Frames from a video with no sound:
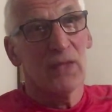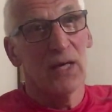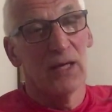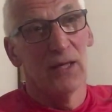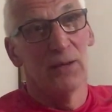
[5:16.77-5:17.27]

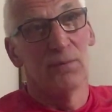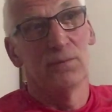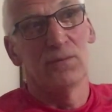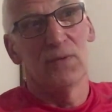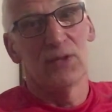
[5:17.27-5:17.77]

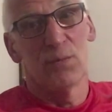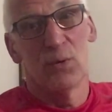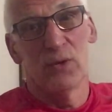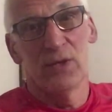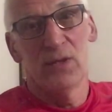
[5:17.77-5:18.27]
um, this
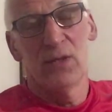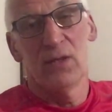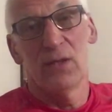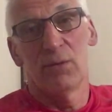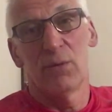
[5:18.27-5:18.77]
morning.
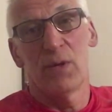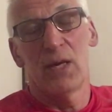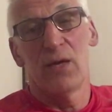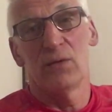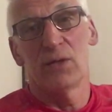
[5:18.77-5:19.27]
Uh, we went
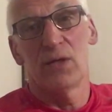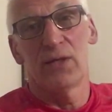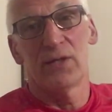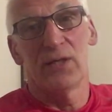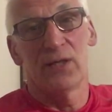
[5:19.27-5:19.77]
out
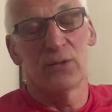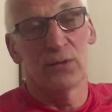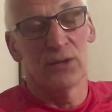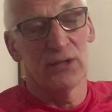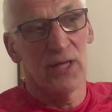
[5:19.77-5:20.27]
9.30,
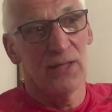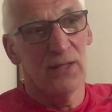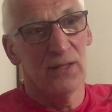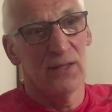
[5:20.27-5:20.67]
quarter to 10.